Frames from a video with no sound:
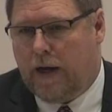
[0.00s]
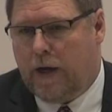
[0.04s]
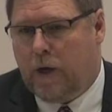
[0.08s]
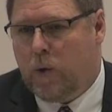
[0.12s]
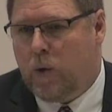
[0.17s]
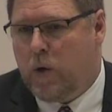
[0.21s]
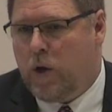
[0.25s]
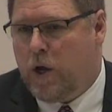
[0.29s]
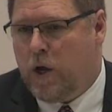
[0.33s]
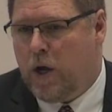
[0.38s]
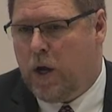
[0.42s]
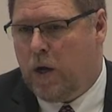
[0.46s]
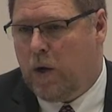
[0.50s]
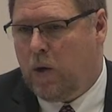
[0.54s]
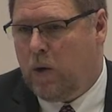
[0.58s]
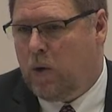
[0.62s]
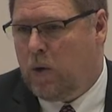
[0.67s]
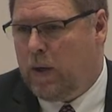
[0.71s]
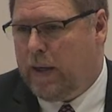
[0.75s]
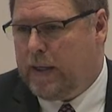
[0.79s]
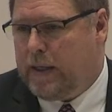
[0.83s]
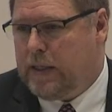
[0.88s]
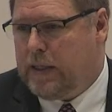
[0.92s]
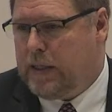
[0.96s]
don't
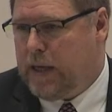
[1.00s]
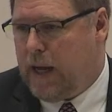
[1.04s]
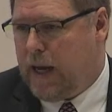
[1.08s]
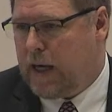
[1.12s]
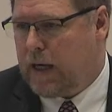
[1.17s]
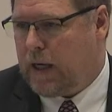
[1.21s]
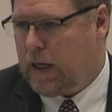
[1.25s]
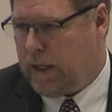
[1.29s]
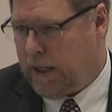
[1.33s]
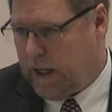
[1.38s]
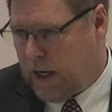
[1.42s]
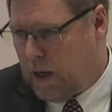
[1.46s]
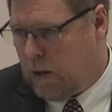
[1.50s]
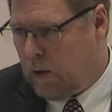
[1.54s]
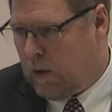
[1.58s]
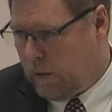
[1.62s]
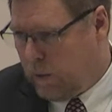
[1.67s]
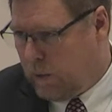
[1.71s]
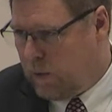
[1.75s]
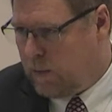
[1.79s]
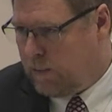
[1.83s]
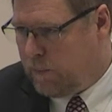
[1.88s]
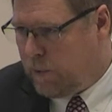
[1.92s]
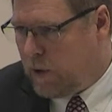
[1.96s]
know exactly how I
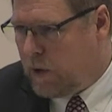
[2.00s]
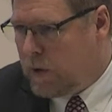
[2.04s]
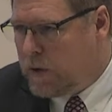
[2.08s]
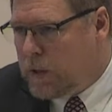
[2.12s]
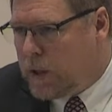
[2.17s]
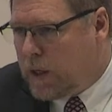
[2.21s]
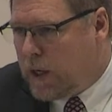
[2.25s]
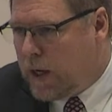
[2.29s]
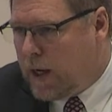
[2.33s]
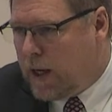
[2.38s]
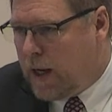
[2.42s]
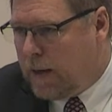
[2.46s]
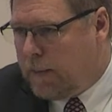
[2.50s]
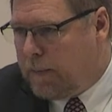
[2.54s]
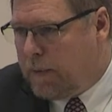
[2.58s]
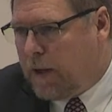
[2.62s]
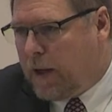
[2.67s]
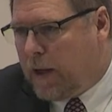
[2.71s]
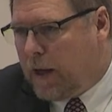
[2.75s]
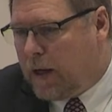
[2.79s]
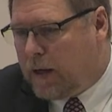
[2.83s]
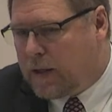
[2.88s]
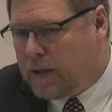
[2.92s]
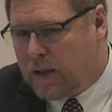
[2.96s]
would approach it in
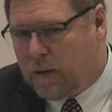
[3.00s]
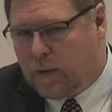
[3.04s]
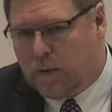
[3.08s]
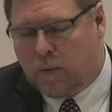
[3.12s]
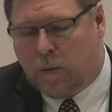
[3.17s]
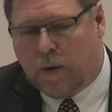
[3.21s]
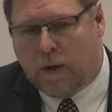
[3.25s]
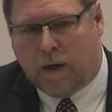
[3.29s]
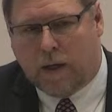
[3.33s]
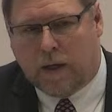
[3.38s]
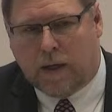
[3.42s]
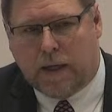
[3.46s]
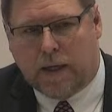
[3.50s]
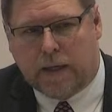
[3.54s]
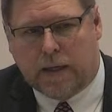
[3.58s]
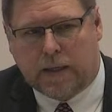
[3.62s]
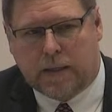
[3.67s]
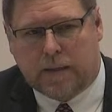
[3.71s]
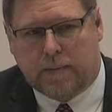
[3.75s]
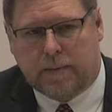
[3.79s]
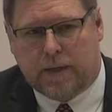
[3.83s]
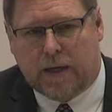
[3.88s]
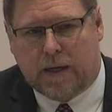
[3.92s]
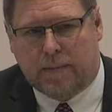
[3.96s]
APS. I would want to take
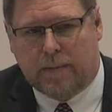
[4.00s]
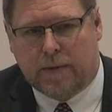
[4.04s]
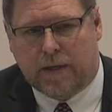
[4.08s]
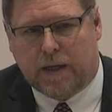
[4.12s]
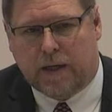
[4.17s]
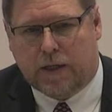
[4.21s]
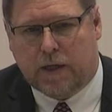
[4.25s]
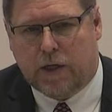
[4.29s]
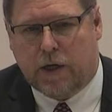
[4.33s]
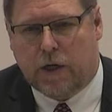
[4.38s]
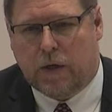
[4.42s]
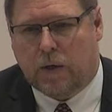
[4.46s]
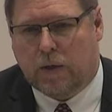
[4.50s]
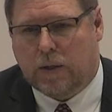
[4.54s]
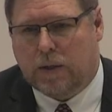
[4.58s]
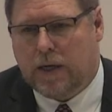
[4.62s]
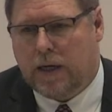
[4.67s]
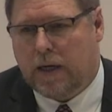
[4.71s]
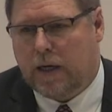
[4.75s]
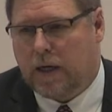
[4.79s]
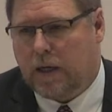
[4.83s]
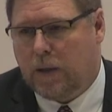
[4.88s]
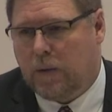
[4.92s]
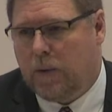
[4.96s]
some time to get to know
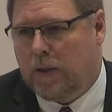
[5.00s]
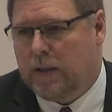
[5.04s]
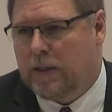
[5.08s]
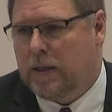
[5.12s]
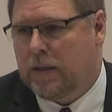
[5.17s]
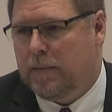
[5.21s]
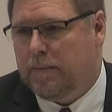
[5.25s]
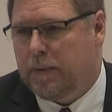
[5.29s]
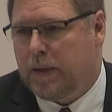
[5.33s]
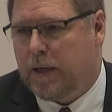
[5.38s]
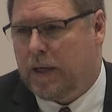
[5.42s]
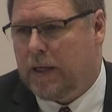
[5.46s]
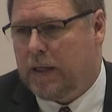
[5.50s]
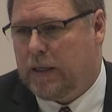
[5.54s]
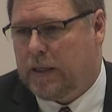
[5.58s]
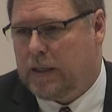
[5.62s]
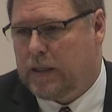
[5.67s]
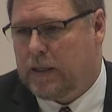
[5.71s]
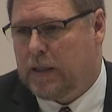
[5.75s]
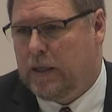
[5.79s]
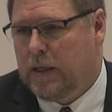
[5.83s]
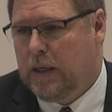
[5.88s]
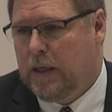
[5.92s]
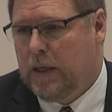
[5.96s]
exactly what's in
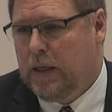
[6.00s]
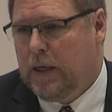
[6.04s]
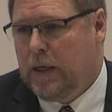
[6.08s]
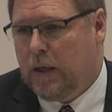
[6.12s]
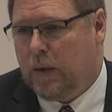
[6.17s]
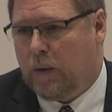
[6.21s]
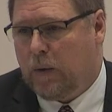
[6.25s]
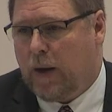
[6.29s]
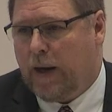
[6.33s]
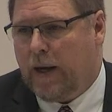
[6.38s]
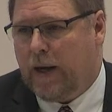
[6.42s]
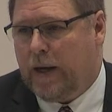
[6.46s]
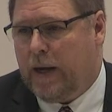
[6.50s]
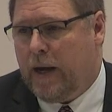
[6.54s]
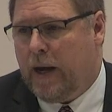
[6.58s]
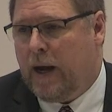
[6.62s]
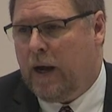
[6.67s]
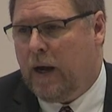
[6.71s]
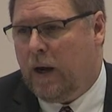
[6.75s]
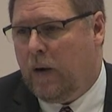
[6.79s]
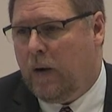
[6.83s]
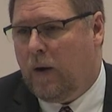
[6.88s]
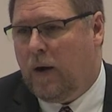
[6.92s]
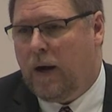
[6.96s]
place right
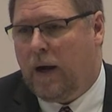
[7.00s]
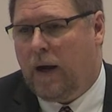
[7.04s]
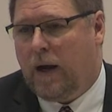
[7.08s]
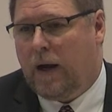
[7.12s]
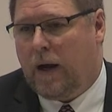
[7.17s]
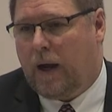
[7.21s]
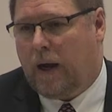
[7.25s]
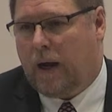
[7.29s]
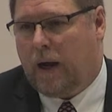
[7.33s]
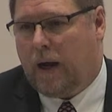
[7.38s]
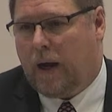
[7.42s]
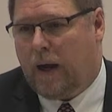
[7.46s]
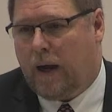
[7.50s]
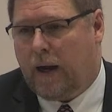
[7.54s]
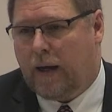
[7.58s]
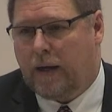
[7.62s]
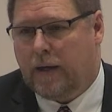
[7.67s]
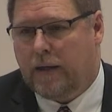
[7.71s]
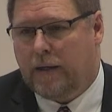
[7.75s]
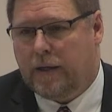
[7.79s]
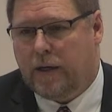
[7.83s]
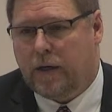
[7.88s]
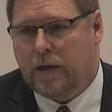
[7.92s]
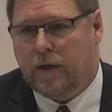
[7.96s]
now. I
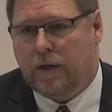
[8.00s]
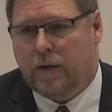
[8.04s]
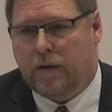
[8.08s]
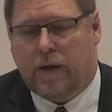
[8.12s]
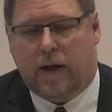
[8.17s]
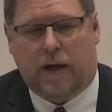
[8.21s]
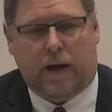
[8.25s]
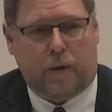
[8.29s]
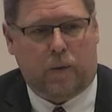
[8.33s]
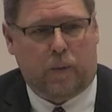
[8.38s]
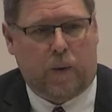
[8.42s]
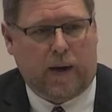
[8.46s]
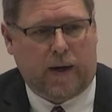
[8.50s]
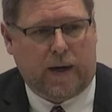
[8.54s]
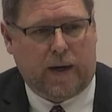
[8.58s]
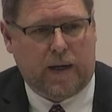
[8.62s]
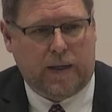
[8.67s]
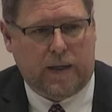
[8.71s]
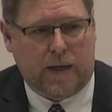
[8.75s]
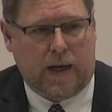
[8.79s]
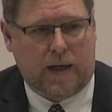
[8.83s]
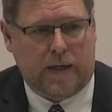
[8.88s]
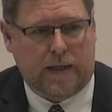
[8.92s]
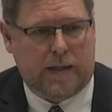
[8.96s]
could tell you that I
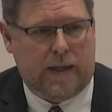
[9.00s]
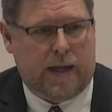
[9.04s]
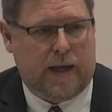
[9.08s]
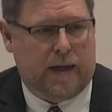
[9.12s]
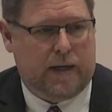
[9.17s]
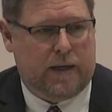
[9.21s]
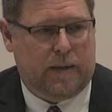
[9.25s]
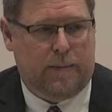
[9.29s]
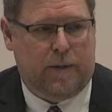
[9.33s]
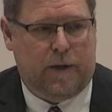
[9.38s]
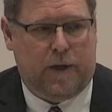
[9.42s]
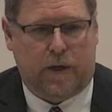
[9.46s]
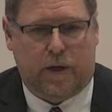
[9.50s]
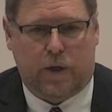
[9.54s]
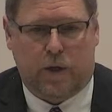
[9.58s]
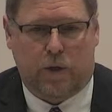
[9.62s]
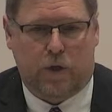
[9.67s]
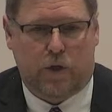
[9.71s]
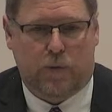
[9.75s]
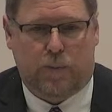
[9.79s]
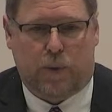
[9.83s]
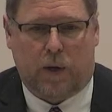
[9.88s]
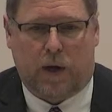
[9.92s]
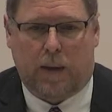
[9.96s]
recognize that to be a
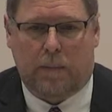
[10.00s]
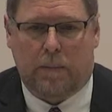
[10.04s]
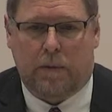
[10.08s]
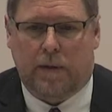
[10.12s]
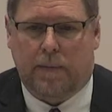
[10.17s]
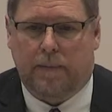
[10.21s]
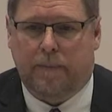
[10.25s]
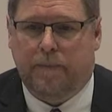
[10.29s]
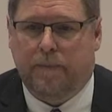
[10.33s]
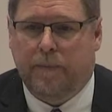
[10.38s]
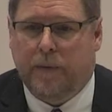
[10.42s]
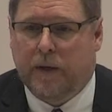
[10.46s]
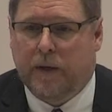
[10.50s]
huge problem